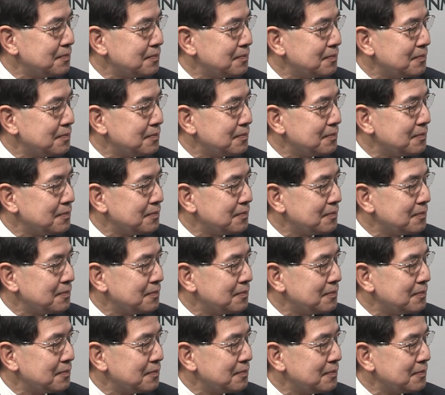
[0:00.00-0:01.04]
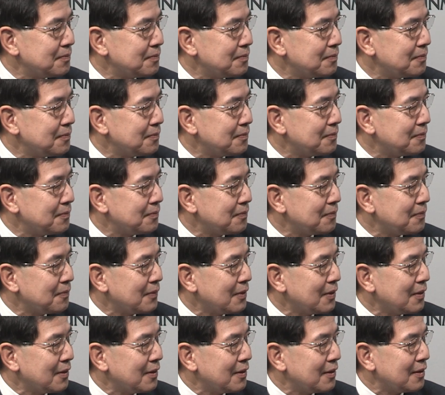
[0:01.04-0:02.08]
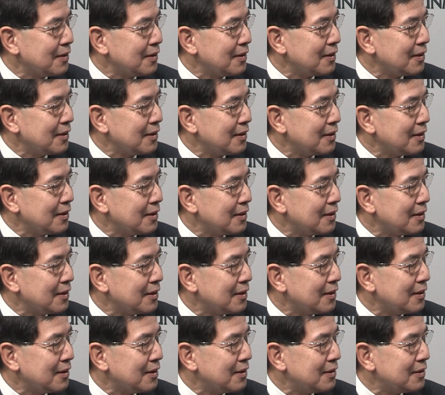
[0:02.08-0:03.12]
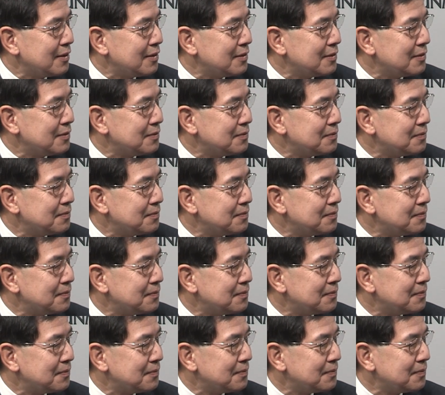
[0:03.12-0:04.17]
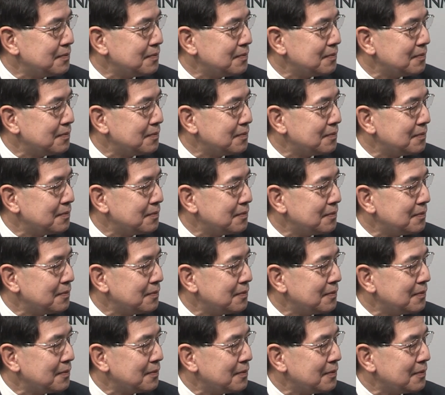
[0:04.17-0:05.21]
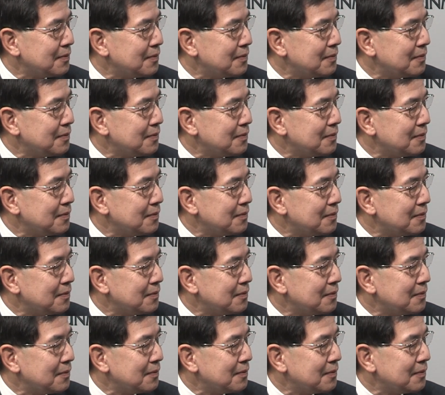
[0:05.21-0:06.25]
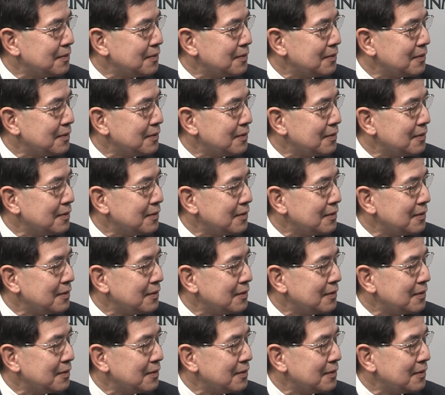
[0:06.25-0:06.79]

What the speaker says: (silent)